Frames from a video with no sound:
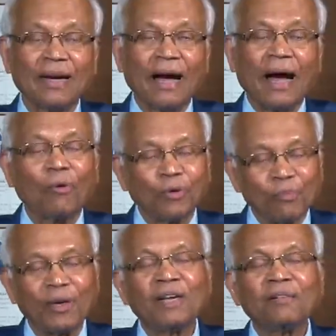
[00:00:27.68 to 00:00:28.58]
I want to
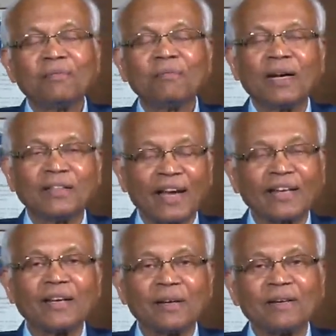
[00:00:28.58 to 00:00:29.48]
begin by
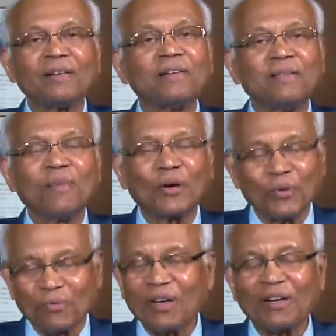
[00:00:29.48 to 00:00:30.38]
thanking my
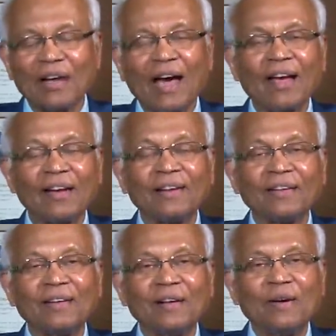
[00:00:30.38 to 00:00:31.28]
good friend Al
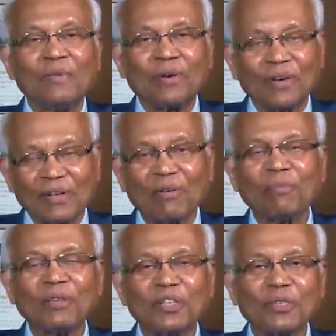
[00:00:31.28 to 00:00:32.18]
for
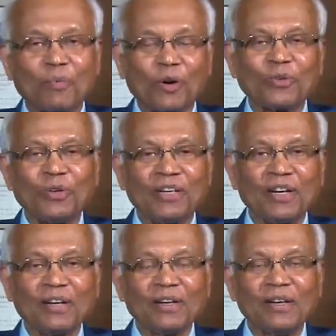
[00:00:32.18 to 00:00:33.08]
giving me this
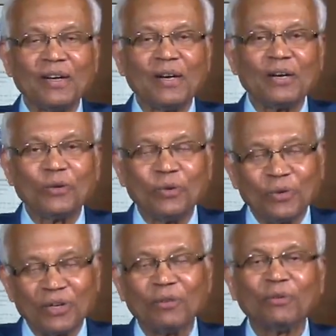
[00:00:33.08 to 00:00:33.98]
opportunity
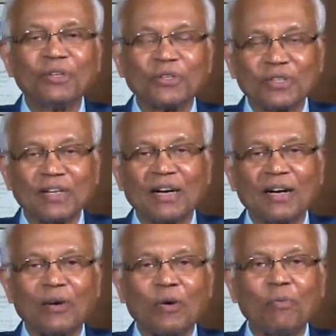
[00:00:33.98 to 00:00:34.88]
to give this
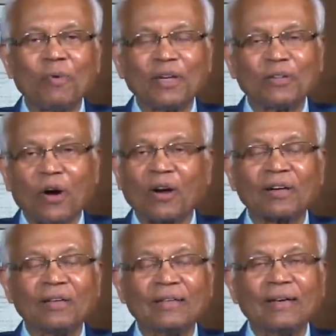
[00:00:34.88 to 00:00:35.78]
opening
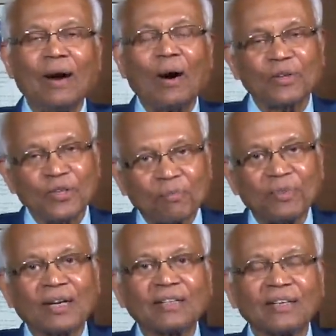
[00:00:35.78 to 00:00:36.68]
talk on a
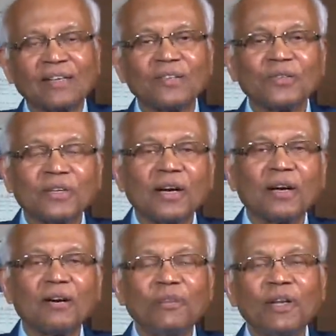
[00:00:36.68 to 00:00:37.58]
subject that is
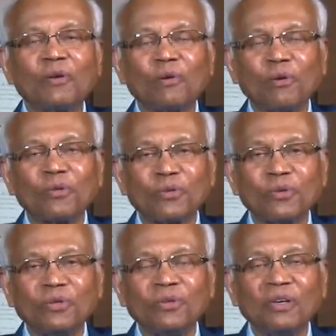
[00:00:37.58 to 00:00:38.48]
very close
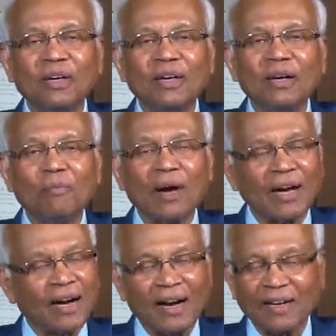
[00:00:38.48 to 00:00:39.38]
to my
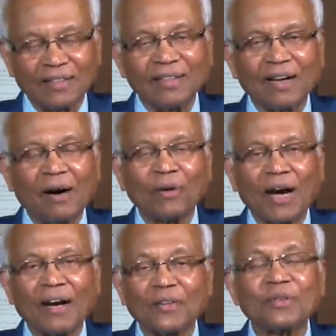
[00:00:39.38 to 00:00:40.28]
heart, our
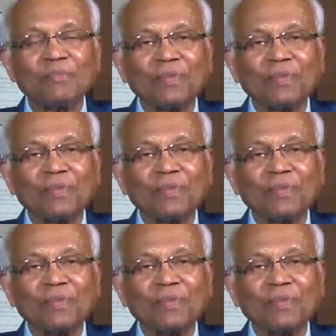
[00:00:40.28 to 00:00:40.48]
hearts.